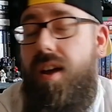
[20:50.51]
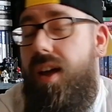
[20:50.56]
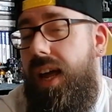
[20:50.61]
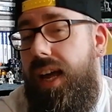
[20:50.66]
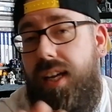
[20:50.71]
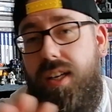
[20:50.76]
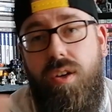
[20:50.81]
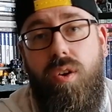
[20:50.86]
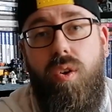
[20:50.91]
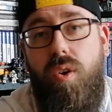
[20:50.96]

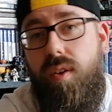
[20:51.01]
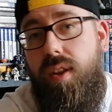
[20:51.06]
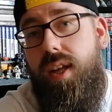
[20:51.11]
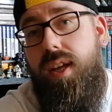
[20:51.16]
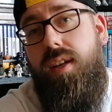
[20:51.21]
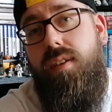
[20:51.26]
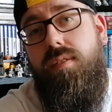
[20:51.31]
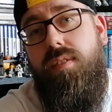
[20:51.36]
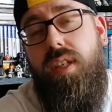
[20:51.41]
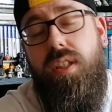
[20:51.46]
Ignore
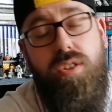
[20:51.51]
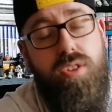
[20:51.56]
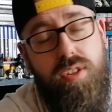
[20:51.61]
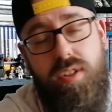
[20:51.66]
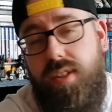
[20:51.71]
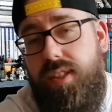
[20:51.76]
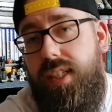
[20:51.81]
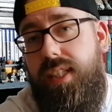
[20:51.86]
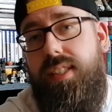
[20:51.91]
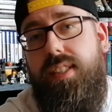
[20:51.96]
that. That
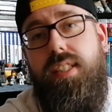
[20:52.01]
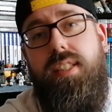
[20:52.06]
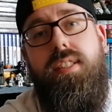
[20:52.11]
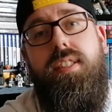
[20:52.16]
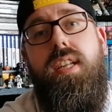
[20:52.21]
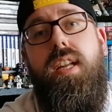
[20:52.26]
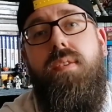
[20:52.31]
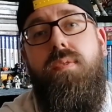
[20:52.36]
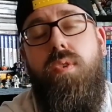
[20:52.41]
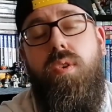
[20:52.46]
doesn't
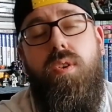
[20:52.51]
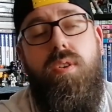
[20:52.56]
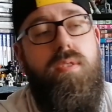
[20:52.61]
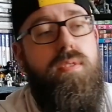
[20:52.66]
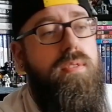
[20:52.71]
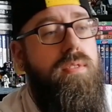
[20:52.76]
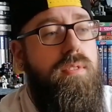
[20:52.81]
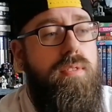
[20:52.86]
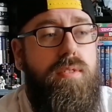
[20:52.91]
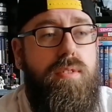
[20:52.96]
exist anymore.